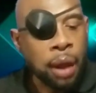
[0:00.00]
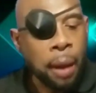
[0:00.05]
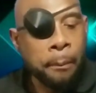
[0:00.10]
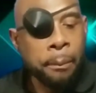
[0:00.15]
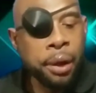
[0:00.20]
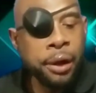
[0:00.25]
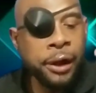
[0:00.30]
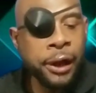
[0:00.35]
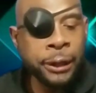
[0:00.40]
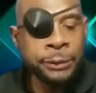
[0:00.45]

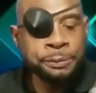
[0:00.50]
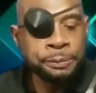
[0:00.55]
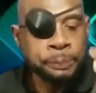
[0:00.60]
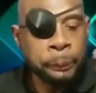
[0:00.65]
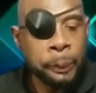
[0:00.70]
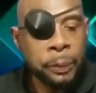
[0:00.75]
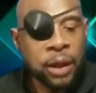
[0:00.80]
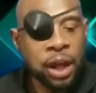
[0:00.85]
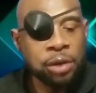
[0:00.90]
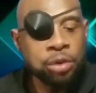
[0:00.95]
But,
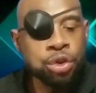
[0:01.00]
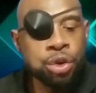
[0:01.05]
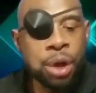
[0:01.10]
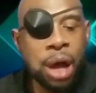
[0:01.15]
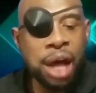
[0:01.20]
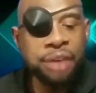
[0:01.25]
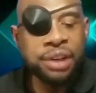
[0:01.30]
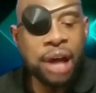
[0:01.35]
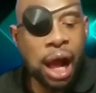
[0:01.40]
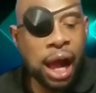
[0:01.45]

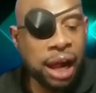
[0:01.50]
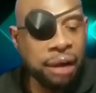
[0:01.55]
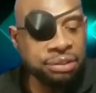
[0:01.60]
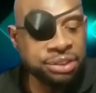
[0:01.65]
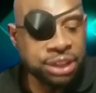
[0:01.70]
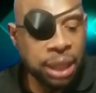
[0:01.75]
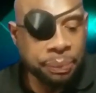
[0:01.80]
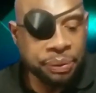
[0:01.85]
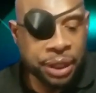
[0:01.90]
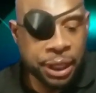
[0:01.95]
guys, I have
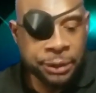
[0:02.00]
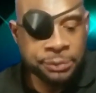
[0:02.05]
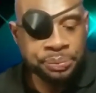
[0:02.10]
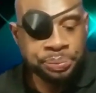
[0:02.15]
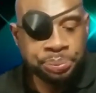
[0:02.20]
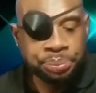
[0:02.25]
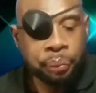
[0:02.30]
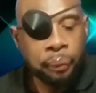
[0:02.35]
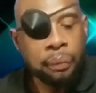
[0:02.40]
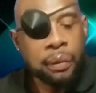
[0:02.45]
something
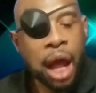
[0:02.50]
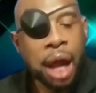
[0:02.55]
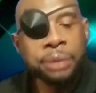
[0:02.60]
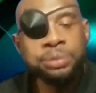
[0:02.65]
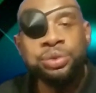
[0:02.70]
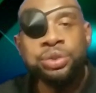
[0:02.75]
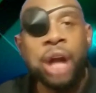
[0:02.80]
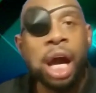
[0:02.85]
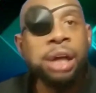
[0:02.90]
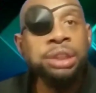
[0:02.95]

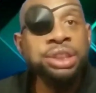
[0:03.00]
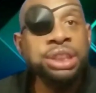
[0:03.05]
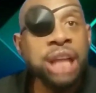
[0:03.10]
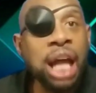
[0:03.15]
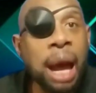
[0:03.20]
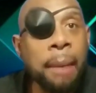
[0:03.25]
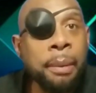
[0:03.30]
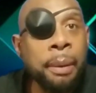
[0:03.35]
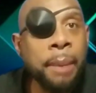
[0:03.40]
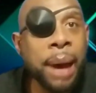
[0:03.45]

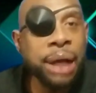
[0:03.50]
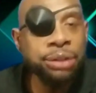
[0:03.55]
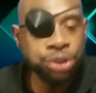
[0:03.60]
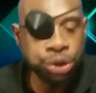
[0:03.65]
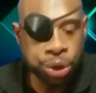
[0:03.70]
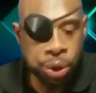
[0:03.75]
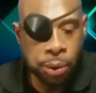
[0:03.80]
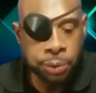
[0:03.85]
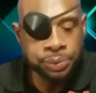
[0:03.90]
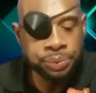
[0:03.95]
that I'm about
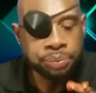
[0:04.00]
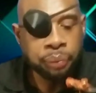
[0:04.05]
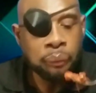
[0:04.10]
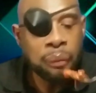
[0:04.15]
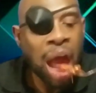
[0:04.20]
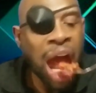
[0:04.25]
to